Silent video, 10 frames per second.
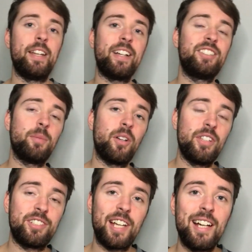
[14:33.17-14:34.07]
Next up on
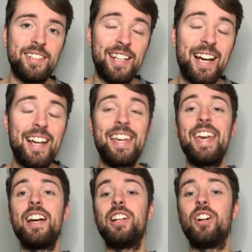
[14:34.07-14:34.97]
the Saturday at
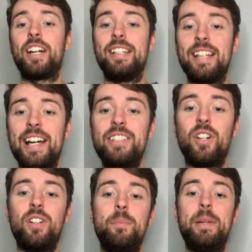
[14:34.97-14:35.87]
8 o'clock at night
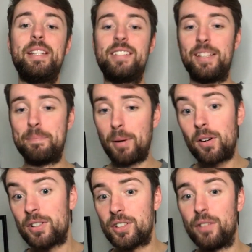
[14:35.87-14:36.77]
on BT
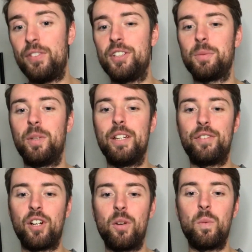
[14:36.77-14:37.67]
Box Office, we
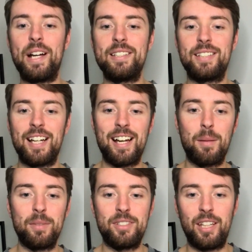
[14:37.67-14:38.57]
have got West
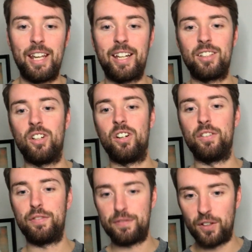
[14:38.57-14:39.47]
Ham taking on
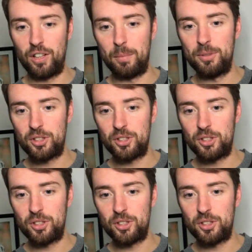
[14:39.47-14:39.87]
Fulham.